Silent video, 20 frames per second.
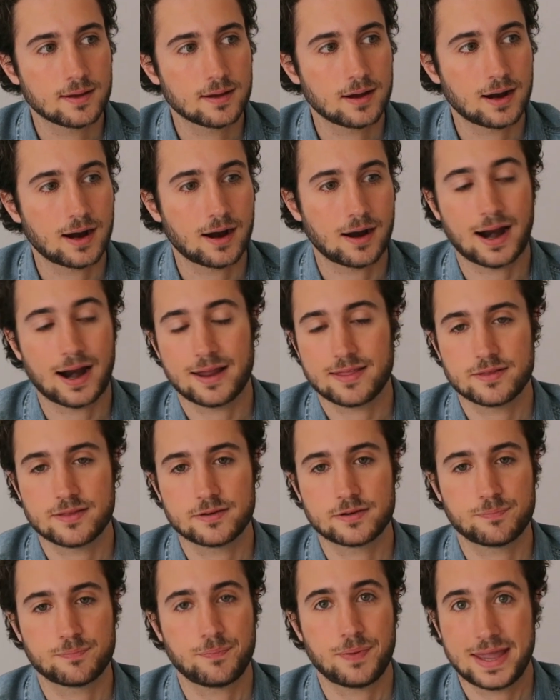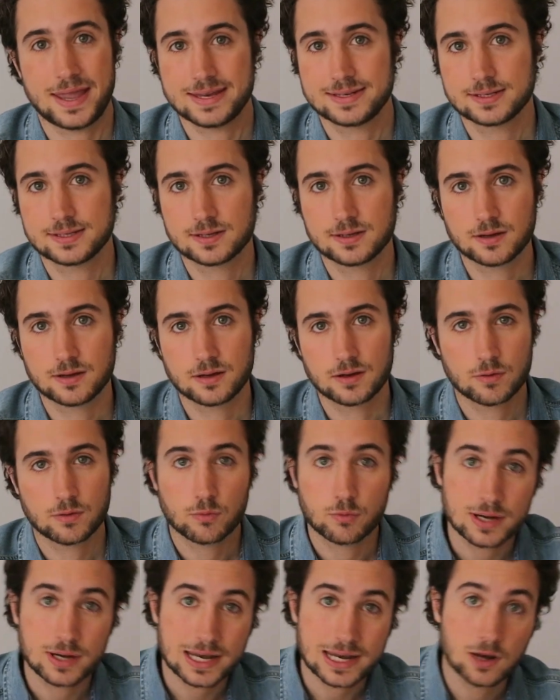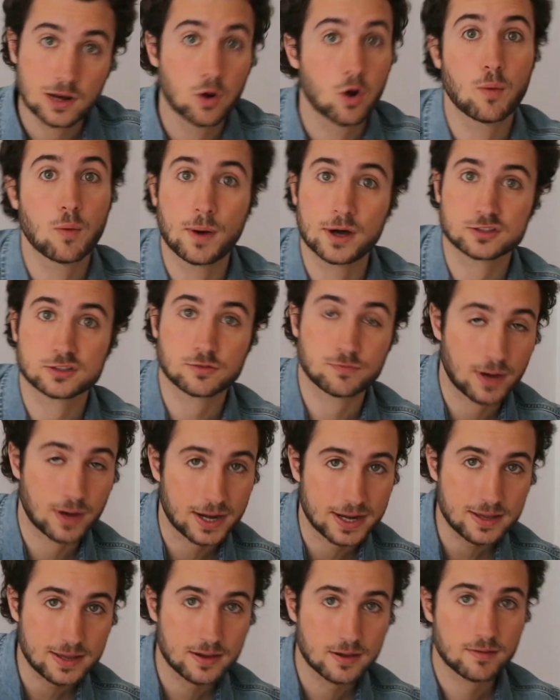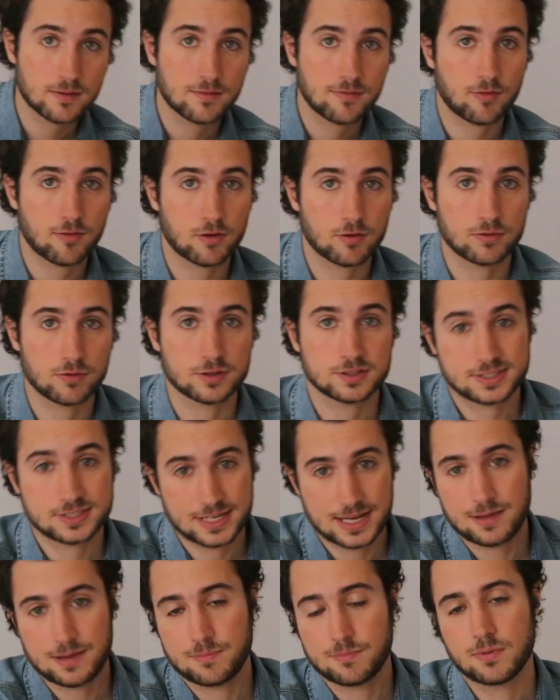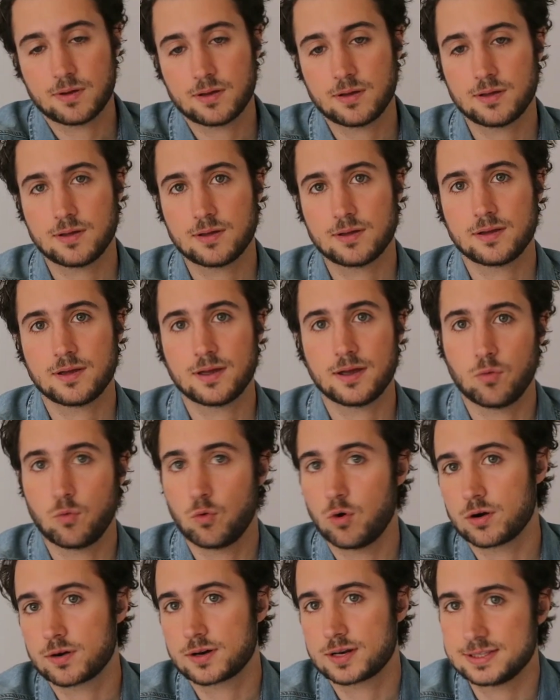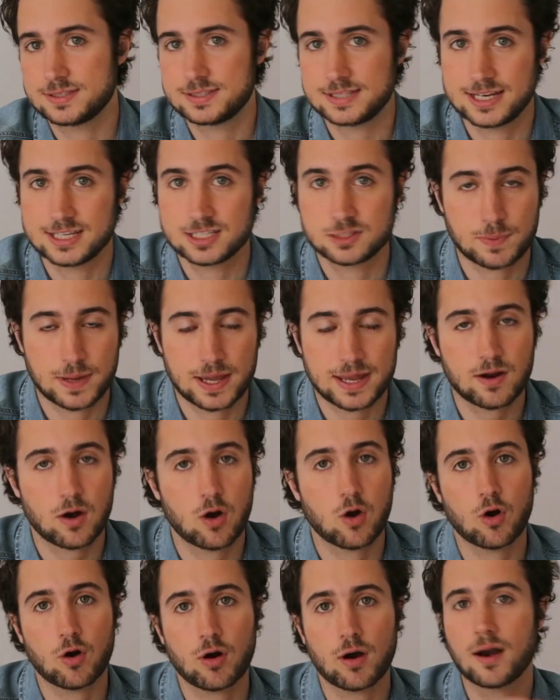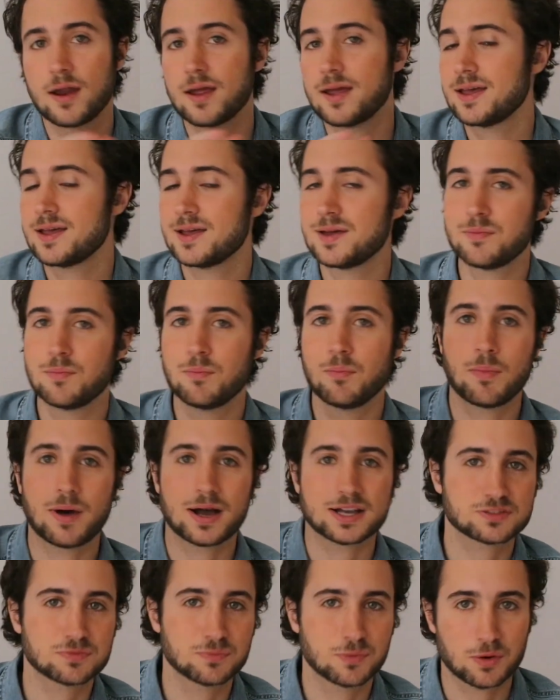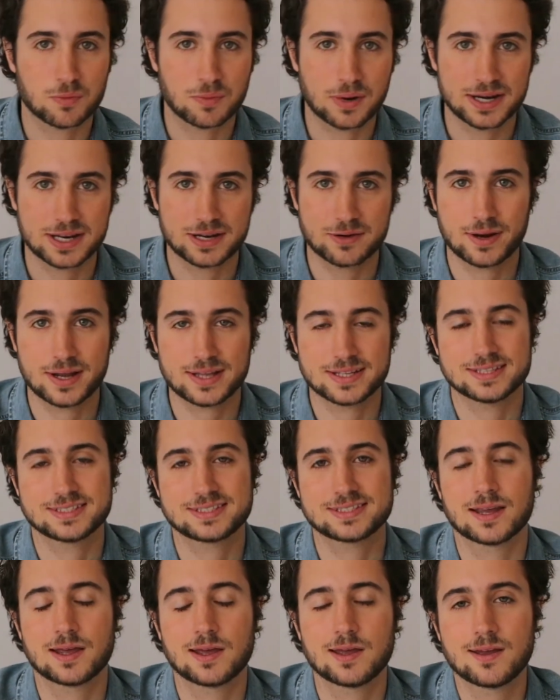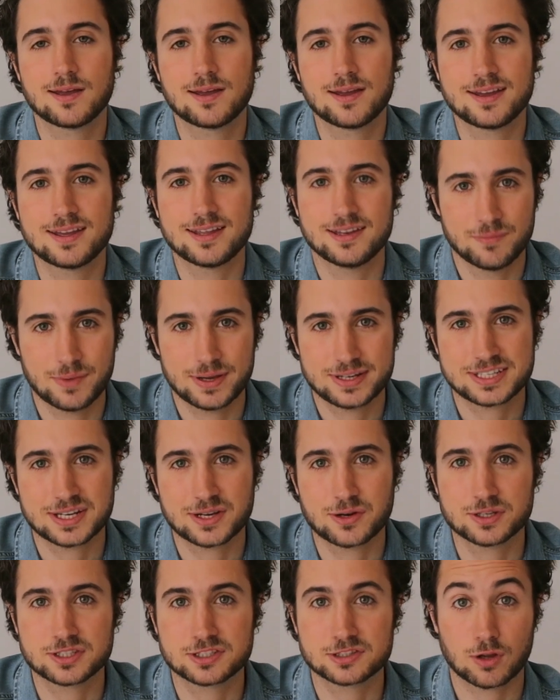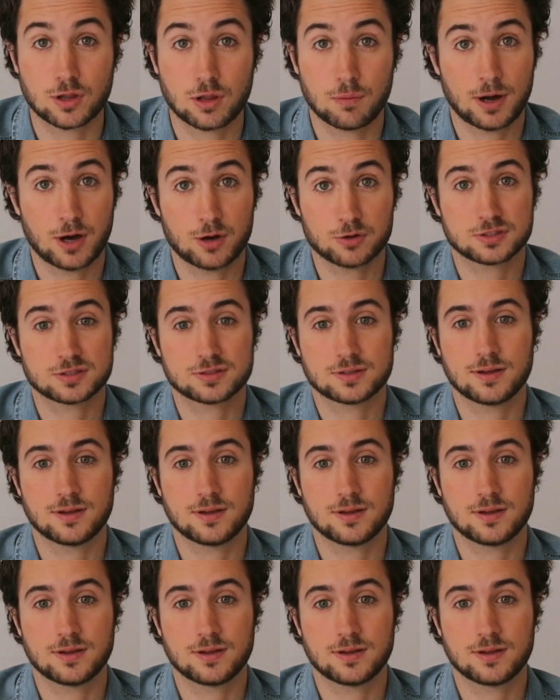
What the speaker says: either paid really low amount of money for the same work, let's say in Spain, or much more money, right? It's in Mexico. It's all about